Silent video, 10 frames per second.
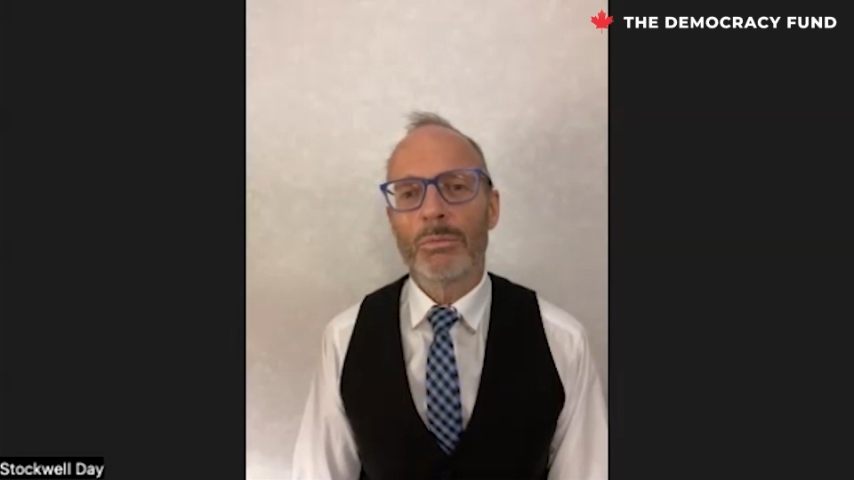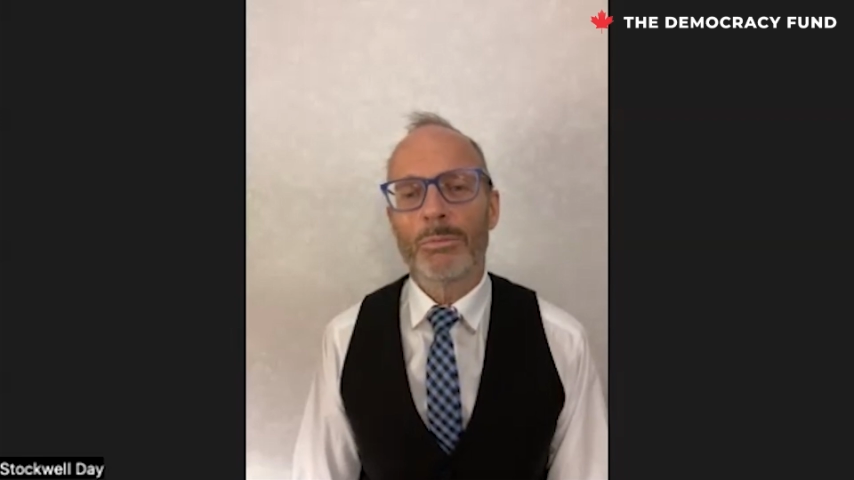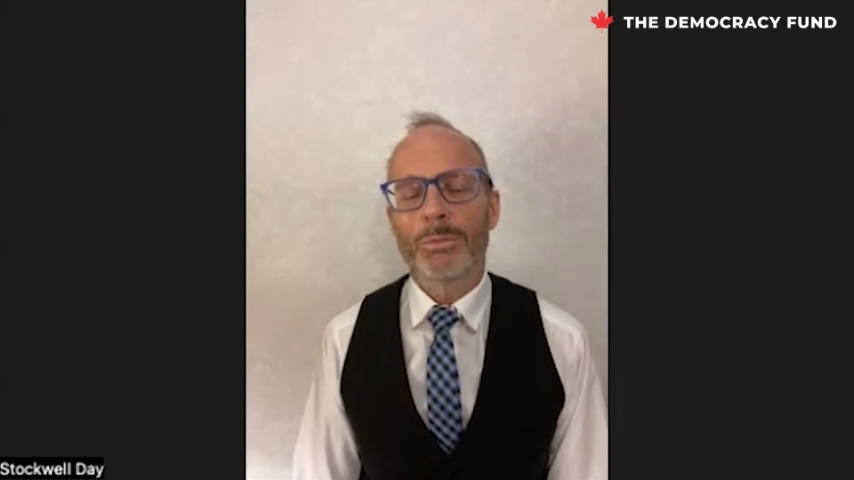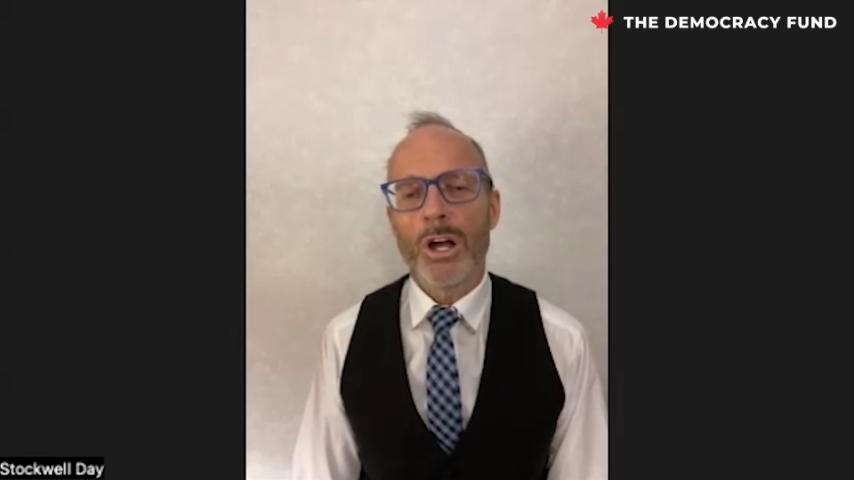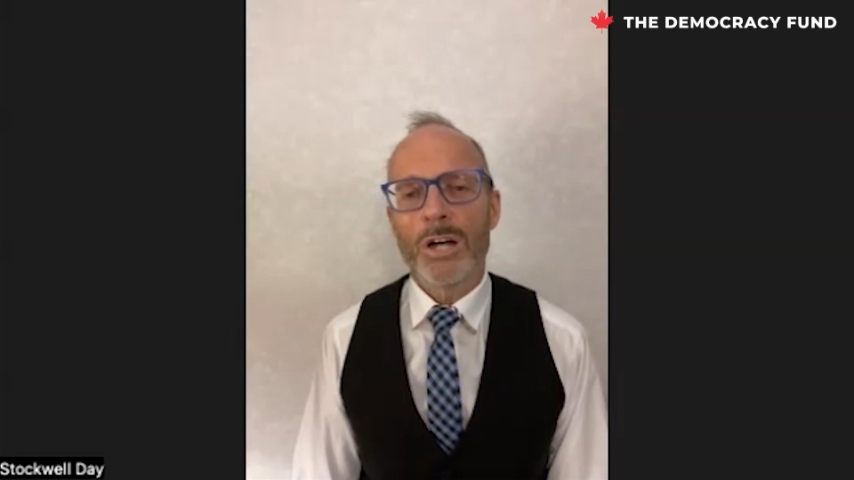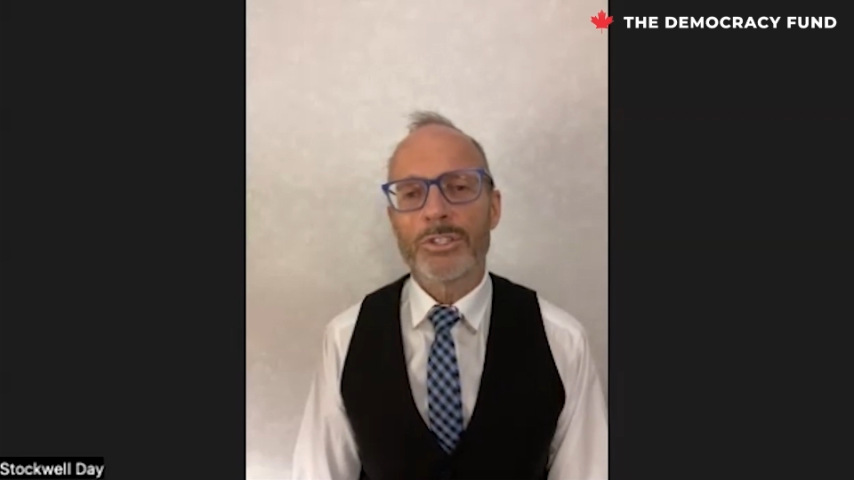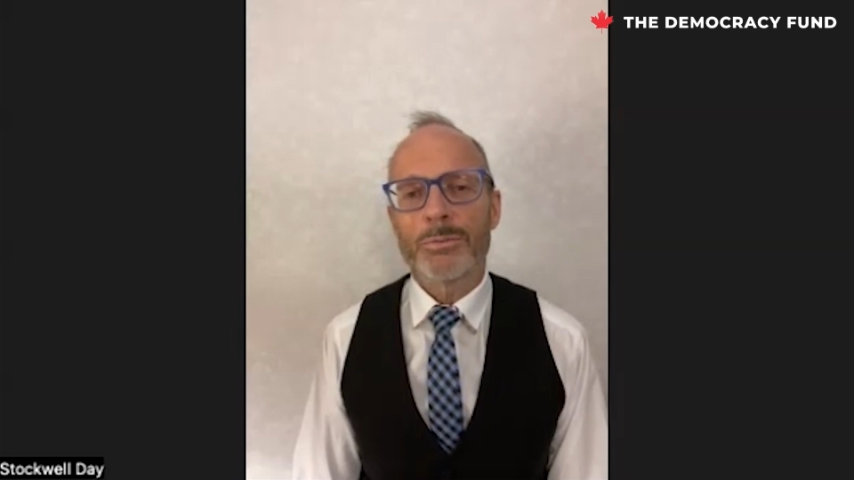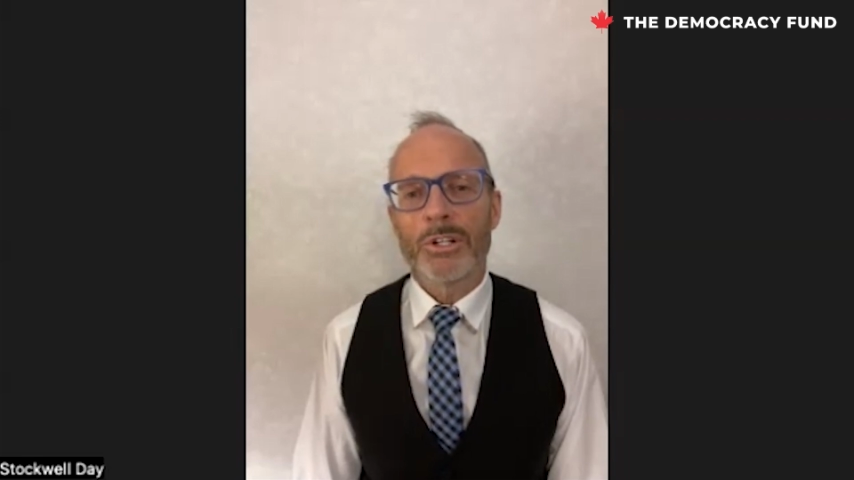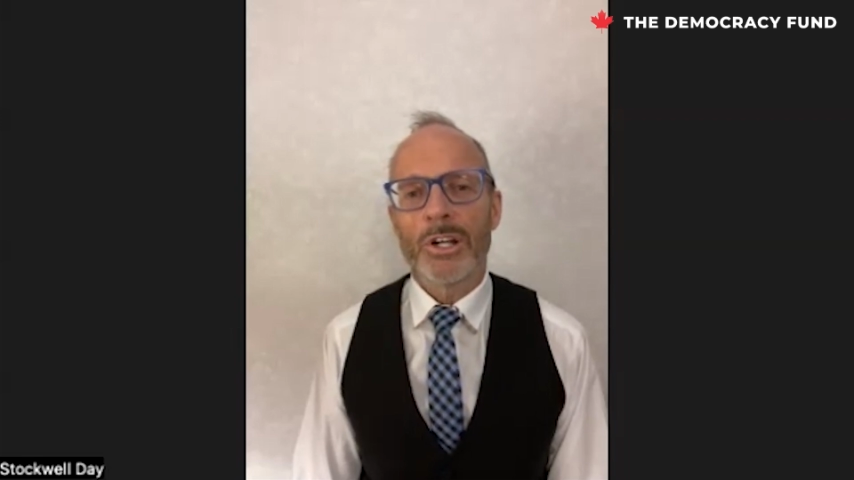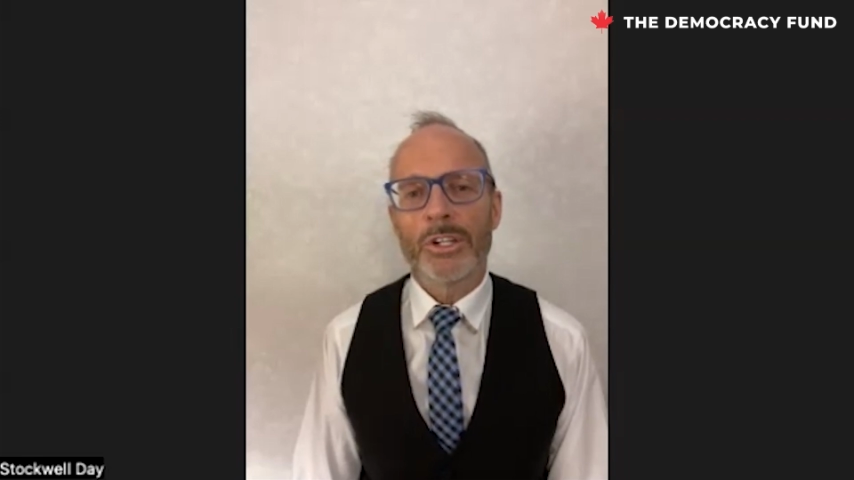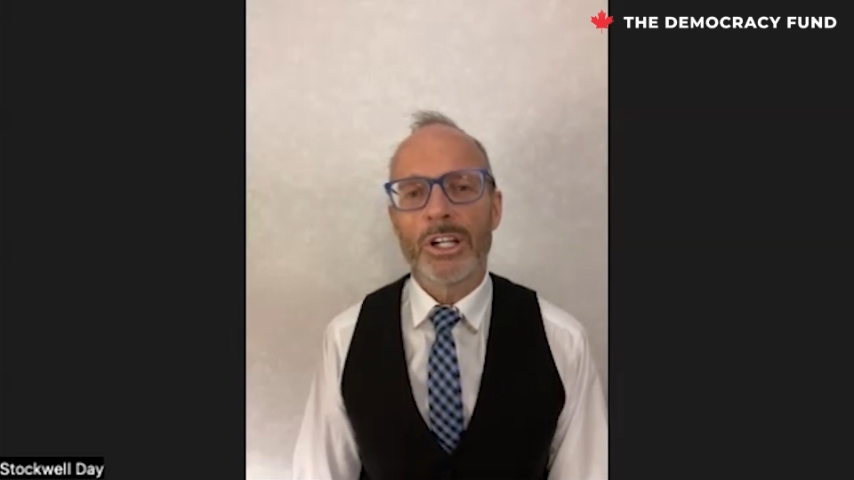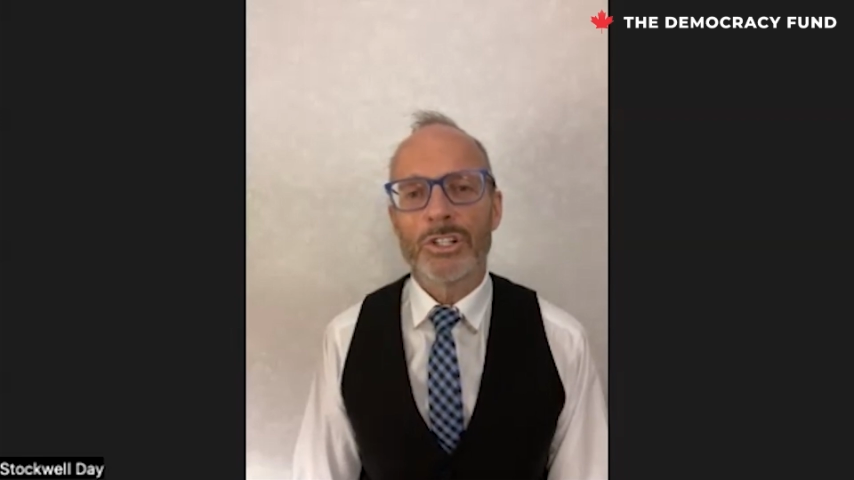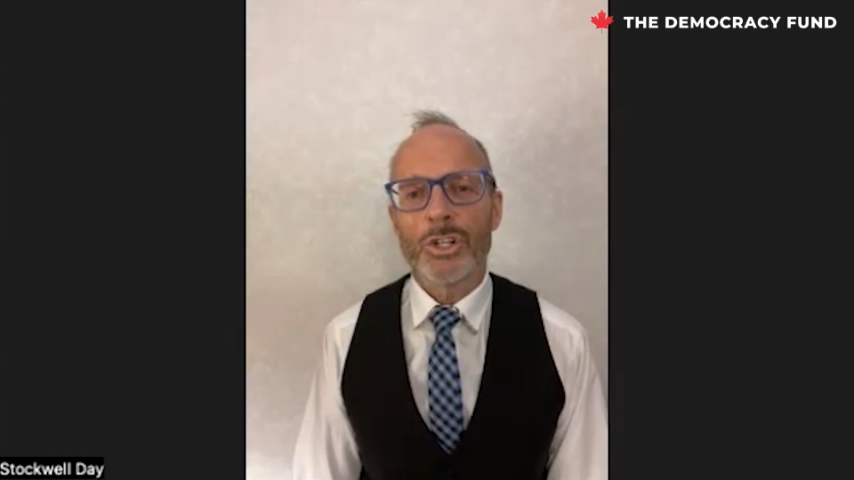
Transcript: a province, but around the country,